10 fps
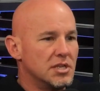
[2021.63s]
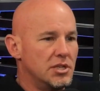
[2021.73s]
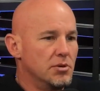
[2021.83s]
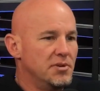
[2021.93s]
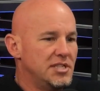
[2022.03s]
a
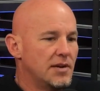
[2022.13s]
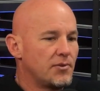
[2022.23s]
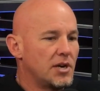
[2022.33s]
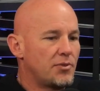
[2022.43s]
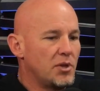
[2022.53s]
little bit
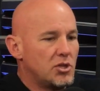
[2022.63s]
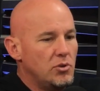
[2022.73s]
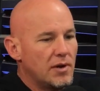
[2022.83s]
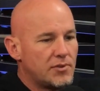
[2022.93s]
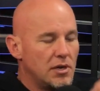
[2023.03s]
different. I think
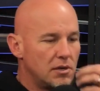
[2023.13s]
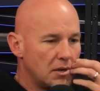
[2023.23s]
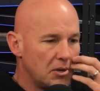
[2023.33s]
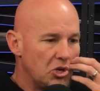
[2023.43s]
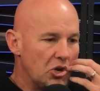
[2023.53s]
you yeah. have to,
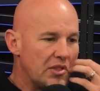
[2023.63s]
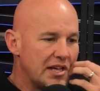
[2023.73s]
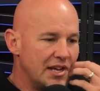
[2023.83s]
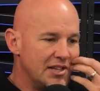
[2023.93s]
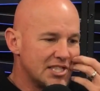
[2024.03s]
you know,
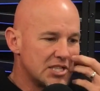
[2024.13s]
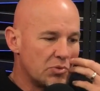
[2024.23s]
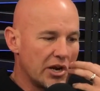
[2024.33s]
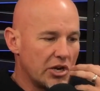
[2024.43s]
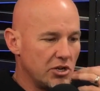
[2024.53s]
that, and this is
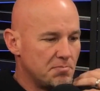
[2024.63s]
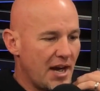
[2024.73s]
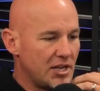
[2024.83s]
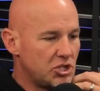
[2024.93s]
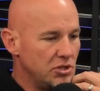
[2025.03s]
where it goes
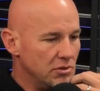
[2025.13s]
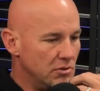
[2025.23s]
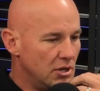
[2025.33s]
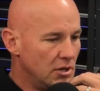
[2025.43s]
back to,